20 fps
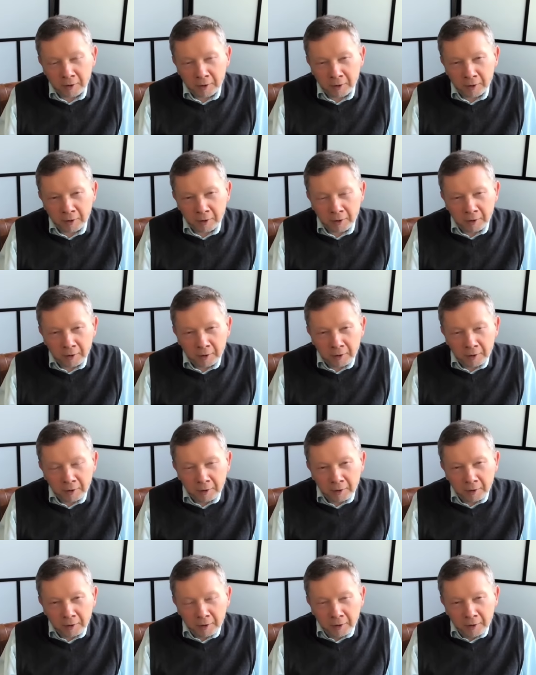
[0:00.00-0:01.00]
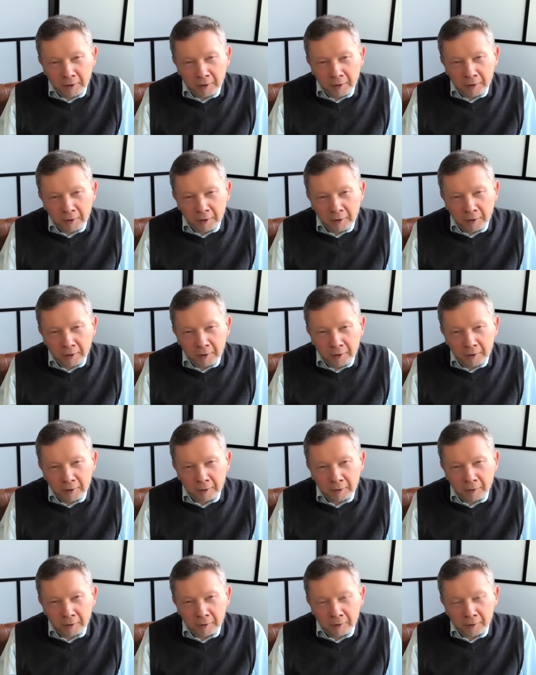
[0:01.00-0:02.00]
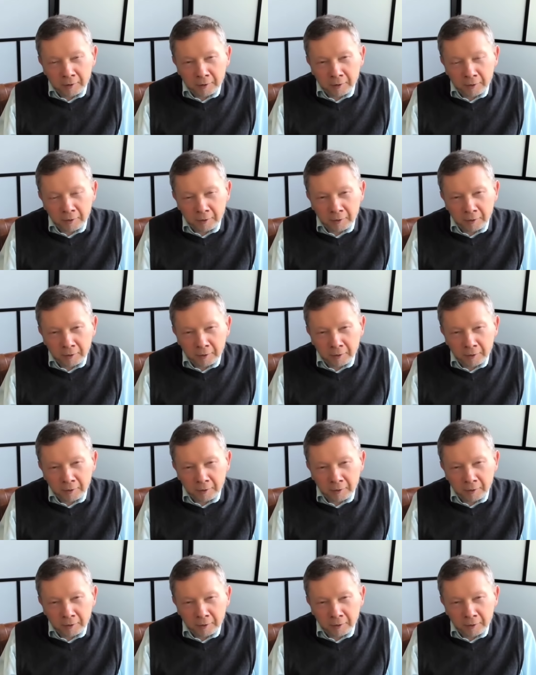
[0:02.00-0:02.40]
(no one is talking)